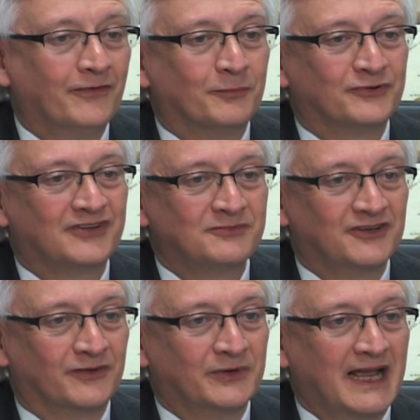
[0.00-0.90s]
the perception
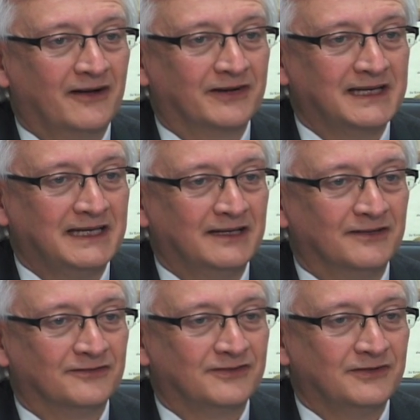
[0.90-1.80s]
and the reality
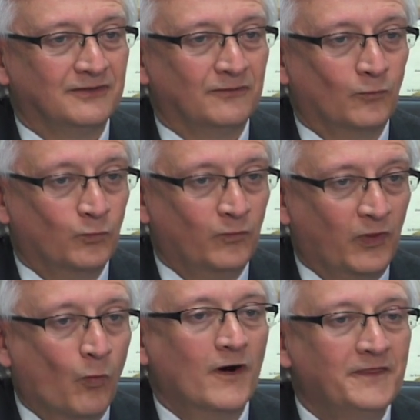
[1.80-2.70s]
is,
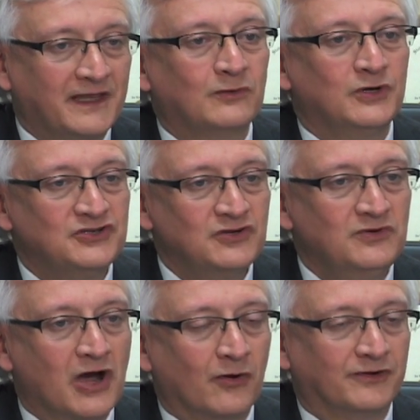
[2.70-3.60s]
the one thing we do
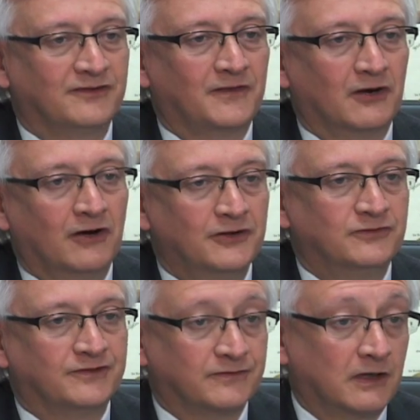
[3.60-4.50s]
know is that there are
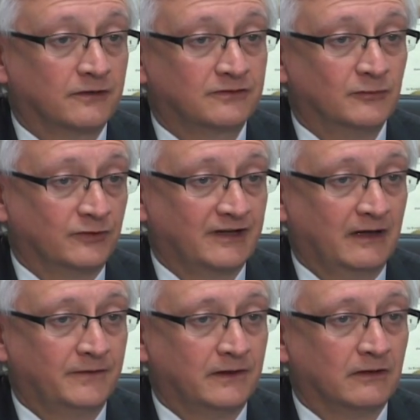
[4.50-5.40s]
hundreds of customers
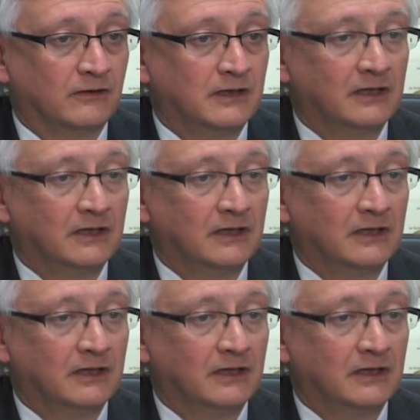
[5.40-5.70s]
out there